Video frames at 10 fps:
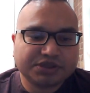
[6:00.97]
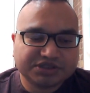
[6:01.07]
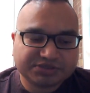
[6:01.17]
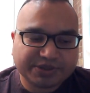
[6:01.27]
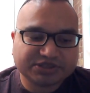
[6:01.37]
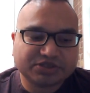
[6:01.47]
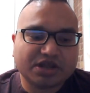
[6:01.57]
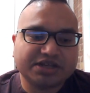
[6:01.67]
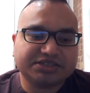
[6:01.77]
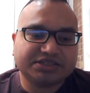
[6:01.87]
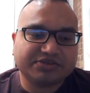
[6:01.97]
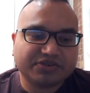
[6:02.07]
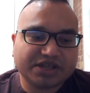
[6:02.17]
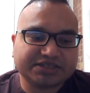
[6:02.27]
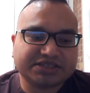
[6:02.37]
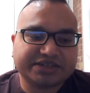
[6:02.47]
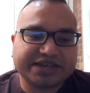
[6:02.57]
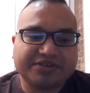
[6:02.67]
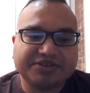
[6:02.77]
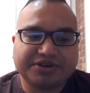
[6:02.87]
specialize and the flex, like
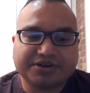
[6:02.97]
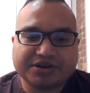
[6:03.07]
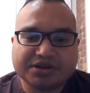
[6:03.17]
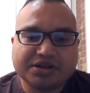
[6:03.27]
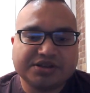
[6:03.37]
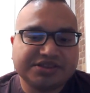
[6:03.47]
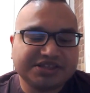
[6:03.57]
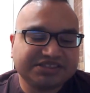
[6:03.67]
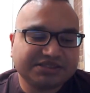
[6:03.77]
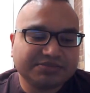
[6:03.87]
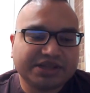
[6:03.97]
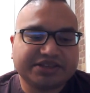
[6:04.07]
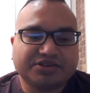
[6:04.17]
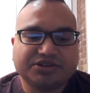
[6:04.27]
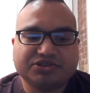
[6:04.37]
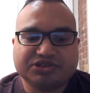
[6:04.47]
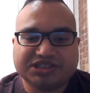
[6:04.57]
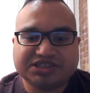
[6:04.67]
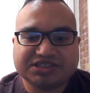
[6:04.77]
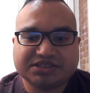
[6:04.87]
they seem like they're using
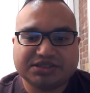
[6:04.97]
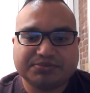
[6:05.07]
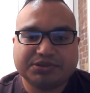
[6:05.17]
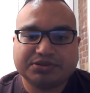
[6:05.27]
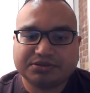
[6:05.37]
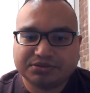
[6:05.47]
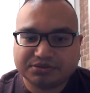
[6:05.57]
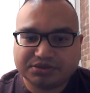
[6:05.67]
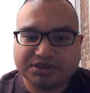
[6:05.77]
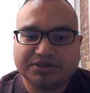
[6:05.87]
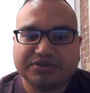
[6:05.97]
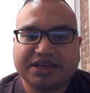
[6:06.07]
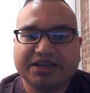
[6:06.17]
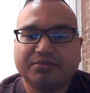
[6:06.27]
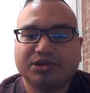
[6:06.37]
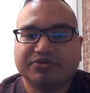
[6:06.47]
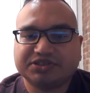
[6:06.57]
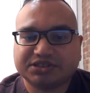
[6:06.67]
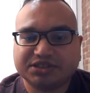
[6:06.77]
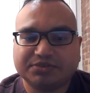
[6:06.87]
sleep, the animal of
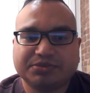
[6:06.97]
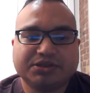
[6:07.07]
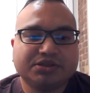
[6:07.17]
sleep,